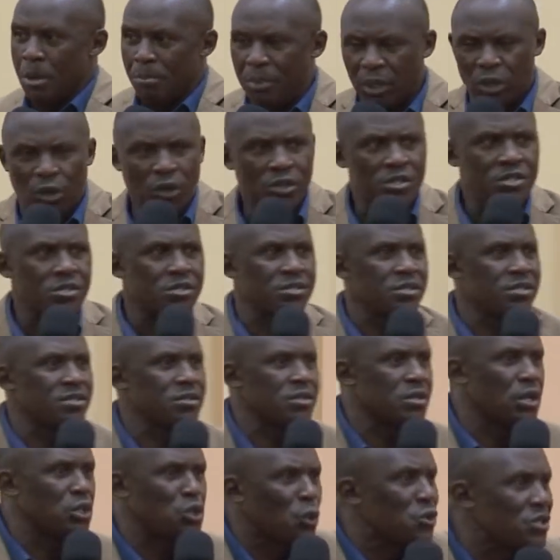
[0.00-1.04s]

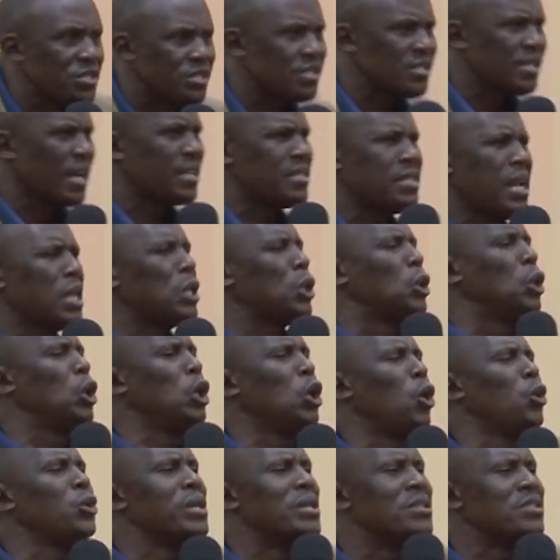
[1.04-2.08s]
Because to certain
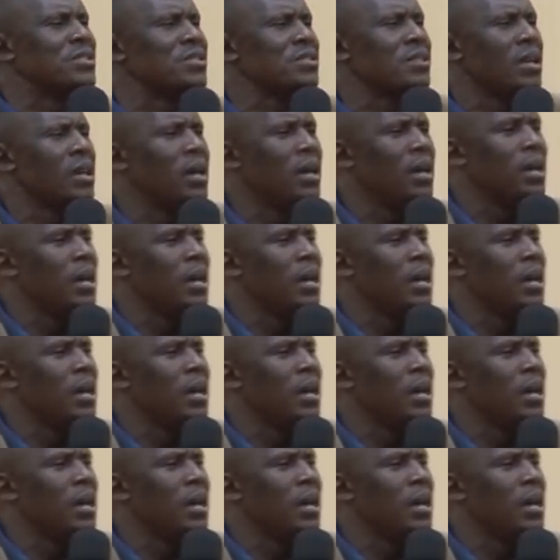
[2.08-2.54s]
glories,